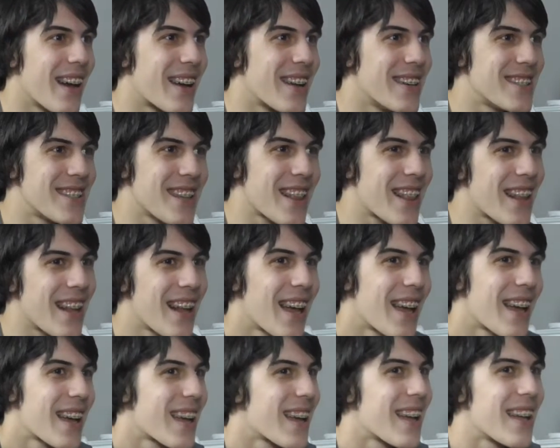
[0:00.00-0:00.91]
Yeah, awesome.
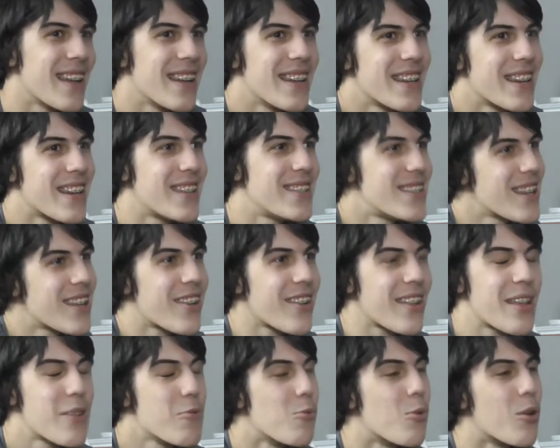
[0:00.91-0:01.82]
just
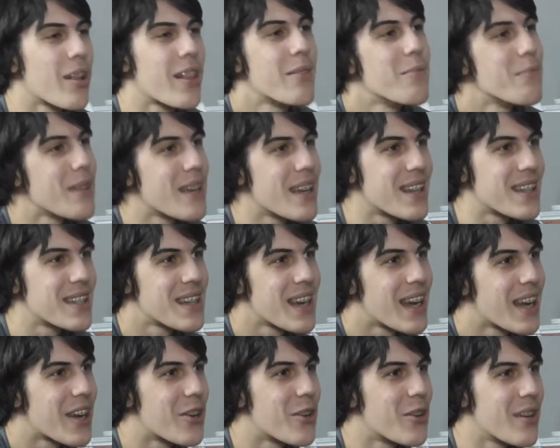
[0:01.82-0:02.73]
because he wasn't being
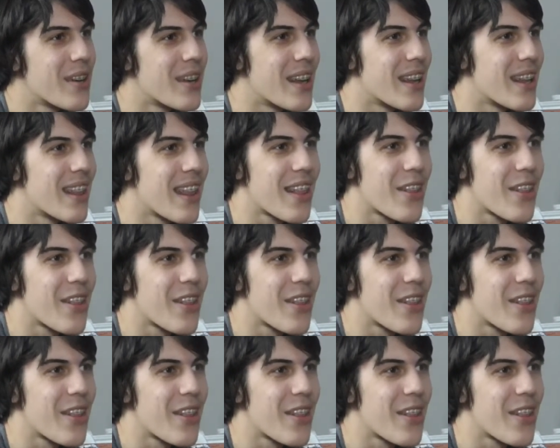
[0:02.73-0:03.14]
Jai Courtney.